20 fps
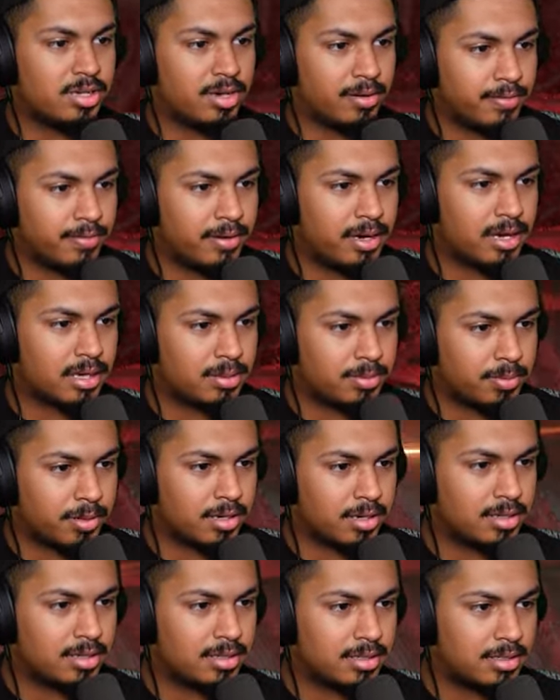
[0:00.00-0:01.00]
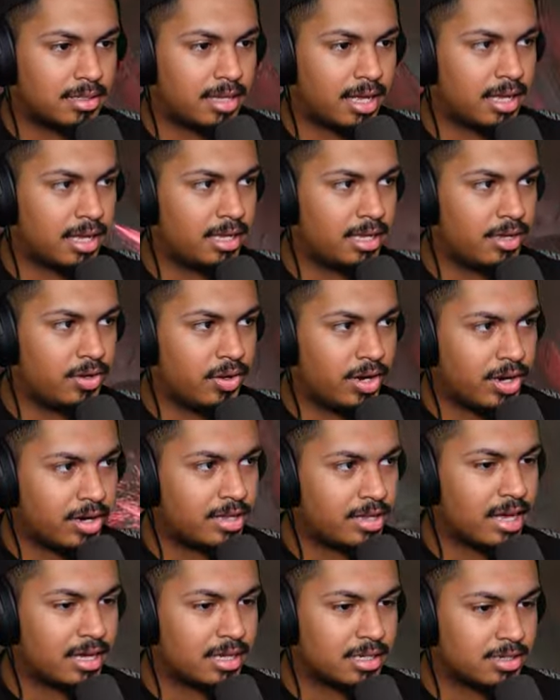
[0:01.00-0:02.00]
you're fucked, bro. Like, you hear
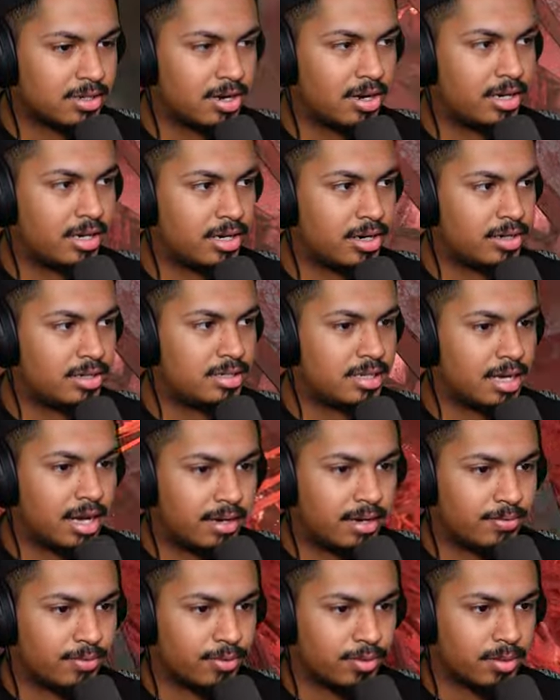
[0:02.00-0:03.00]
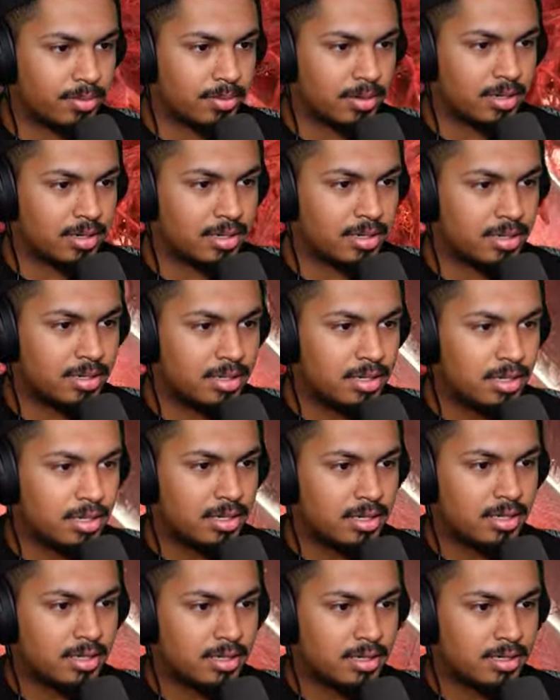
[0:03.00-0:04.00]
that guitar, you're done for, bro.
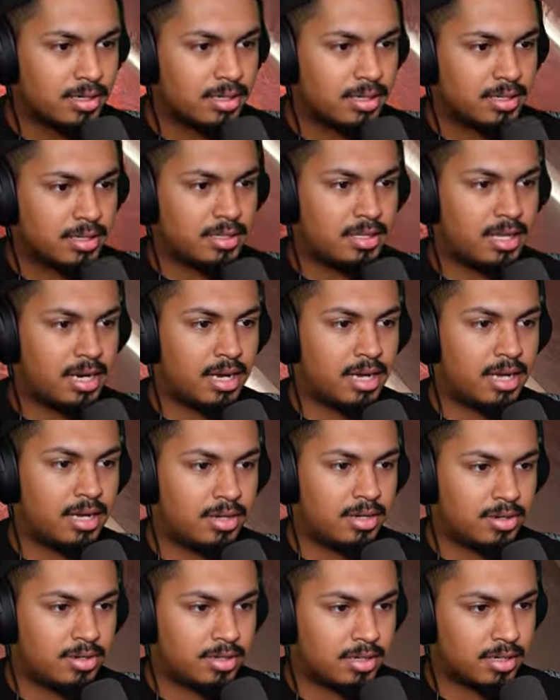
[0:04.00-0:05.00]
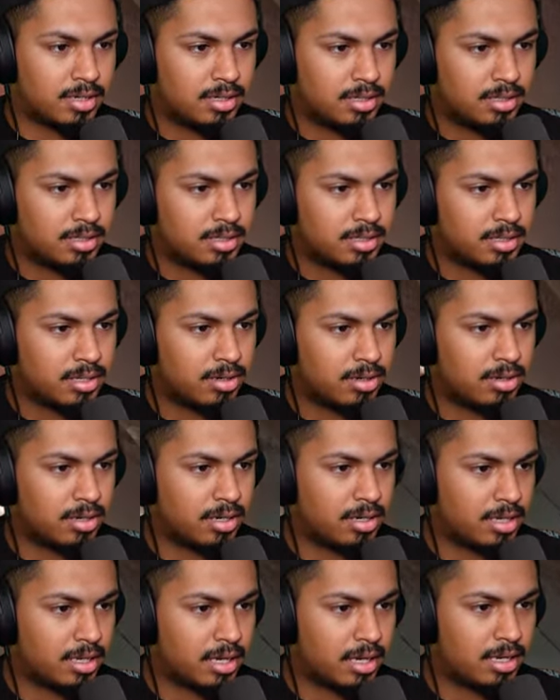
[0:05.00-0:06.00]
Sit down, hold on, hold
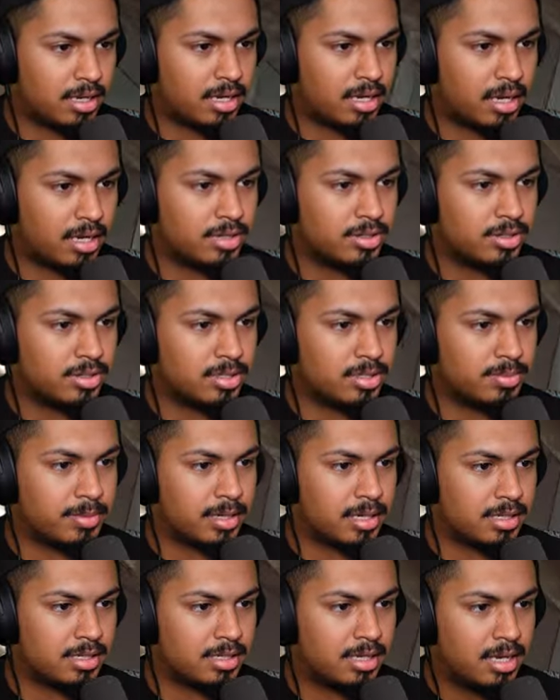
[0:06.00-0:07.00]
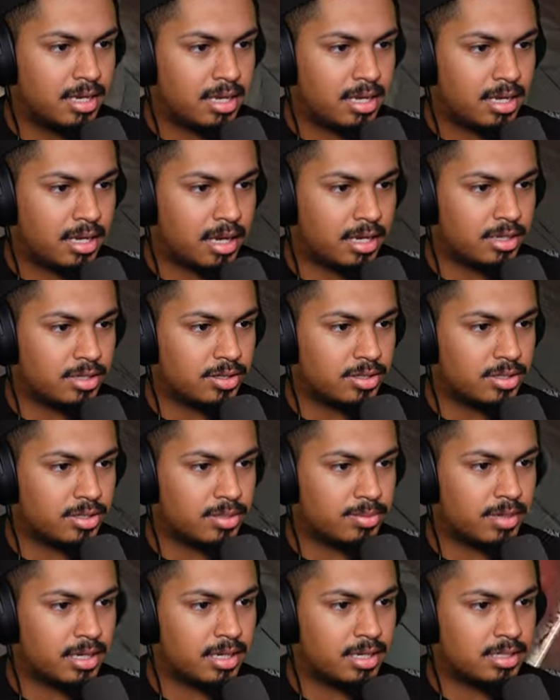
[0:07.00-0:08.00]
on. Y'all doing too much, y'all doing too
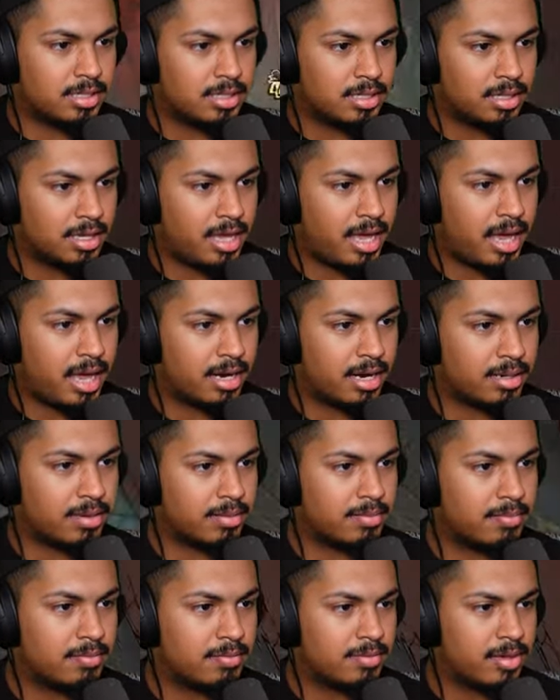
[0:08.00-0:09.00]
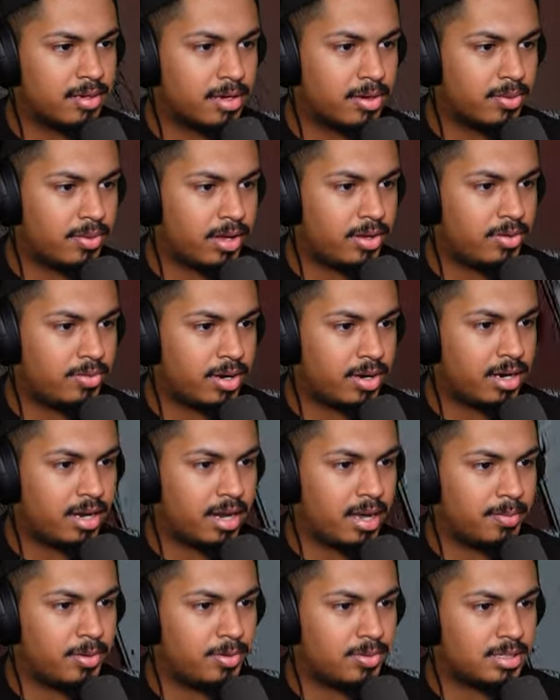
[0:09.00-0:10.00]
much. Look at him. Why you running
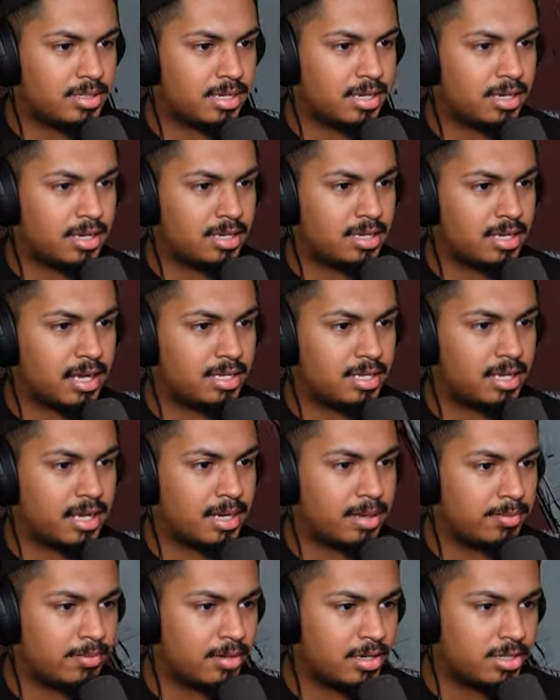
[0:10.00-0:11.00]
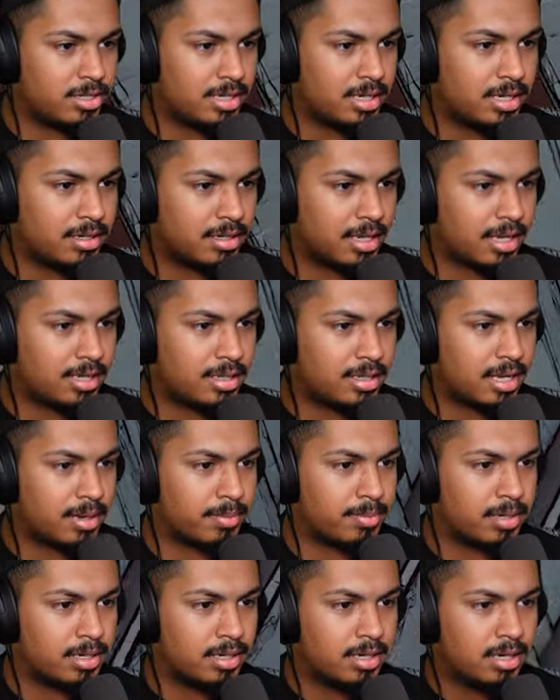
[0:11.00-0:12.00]
at me with your gun like that, your shield like that,
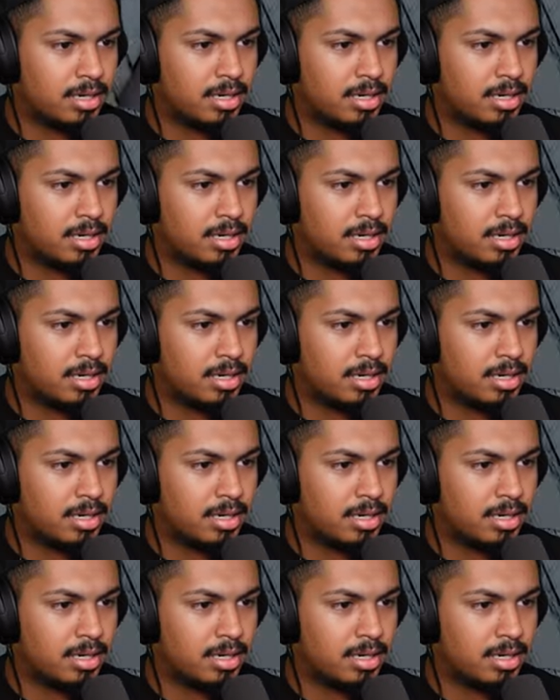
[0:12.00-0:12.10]
bro?